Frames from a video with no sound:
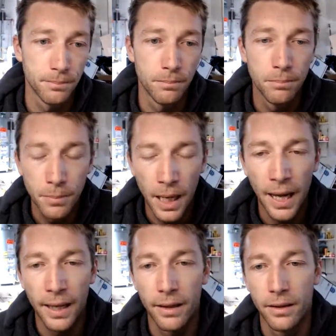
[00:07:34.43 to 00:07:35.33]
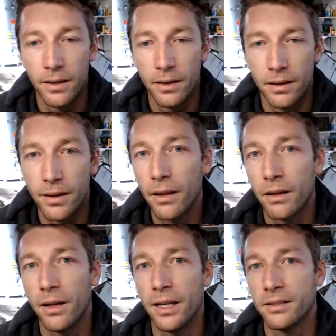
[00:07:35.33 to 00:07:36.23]
but
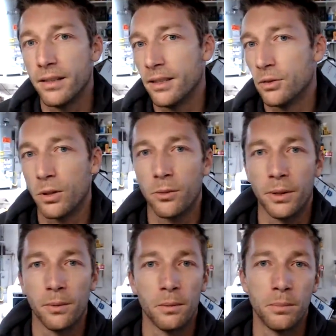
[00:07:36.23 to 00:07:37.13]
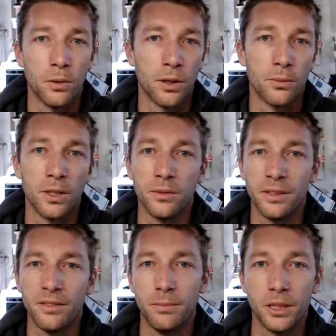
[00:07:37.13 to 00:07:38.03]
nonetheless, it is where we were born, where
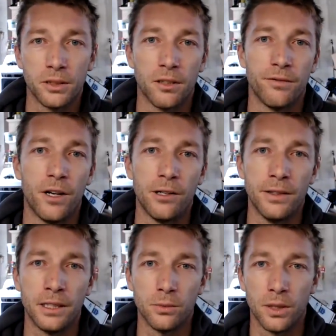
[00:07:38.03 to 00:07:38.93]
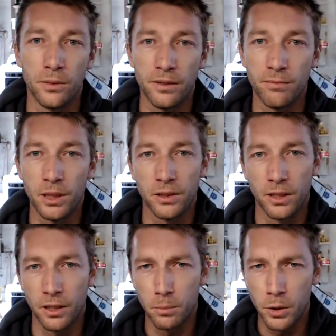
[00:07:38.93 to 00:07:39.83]
we've built our followings, where we've built our
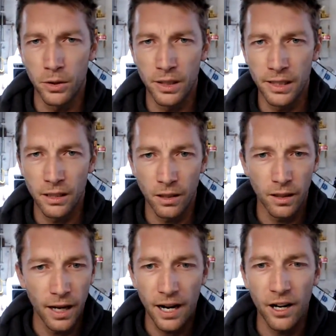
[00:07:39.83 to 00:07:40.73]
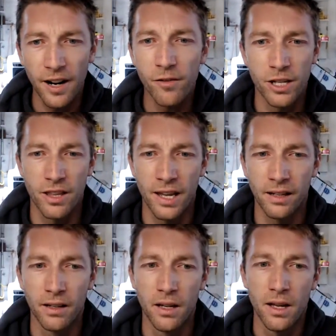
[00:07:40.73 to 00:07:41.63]
community, our everything.
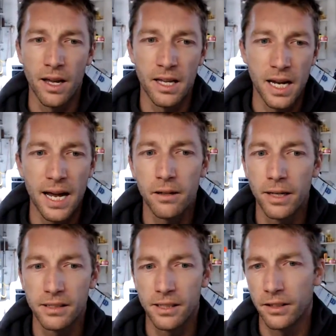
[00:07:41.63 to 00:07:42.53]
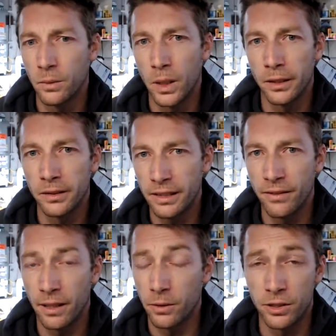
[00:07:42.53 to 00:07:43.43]
And I don't necessarily want to leave
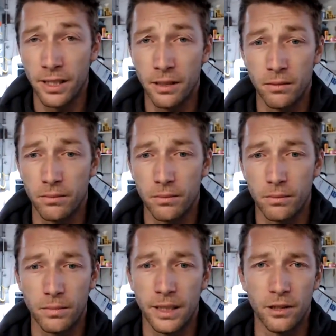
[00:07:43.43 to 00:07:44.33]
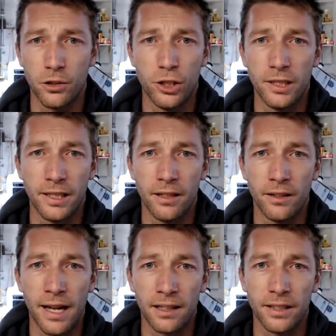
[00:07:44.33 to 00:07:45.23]
it. I wish they'd get their shit together
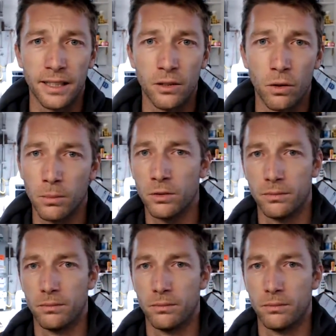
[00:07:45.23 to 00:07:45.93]
and act like a normal